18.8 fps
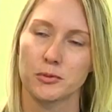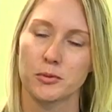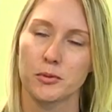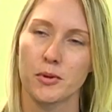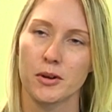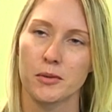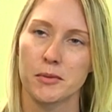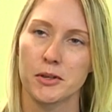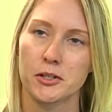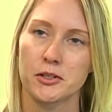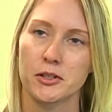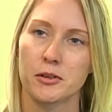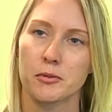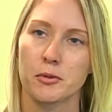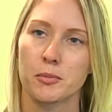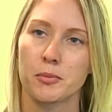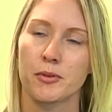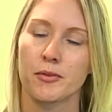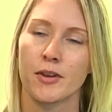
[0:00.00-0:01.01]
We want to make sure
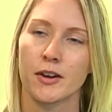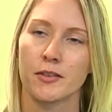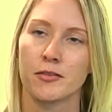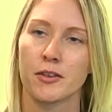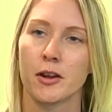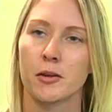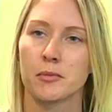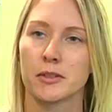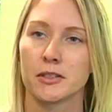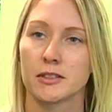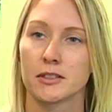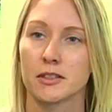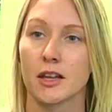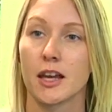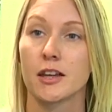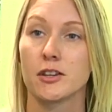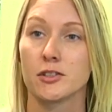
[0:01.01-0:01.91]
that we provide families the